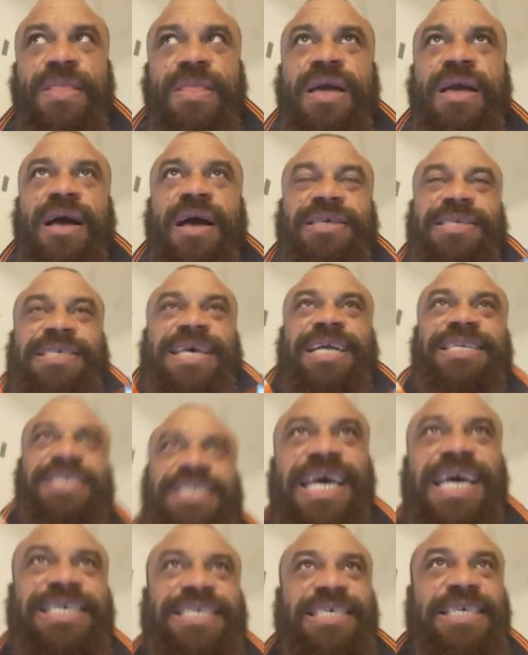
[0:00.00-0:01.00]

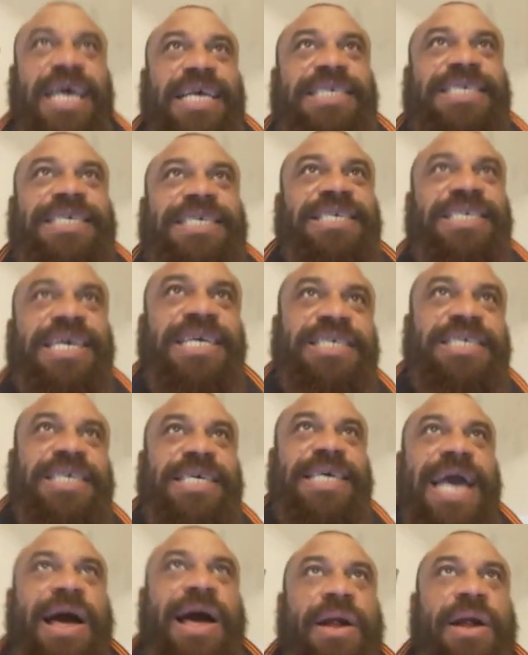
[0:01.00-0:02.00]
Sanchez is a
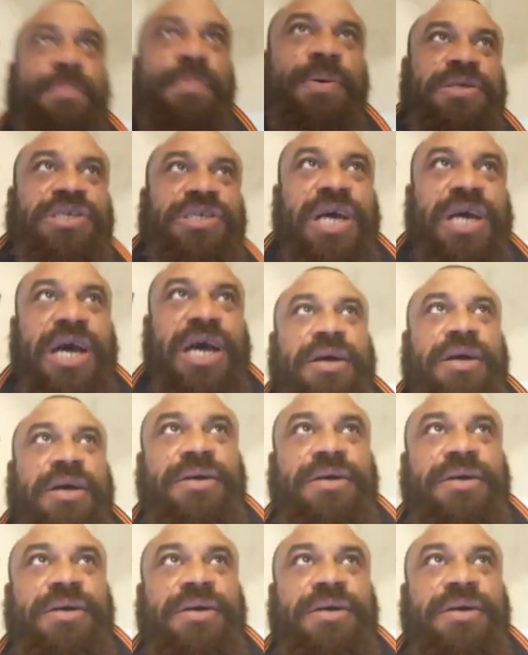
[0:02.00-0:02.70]
counter puncher.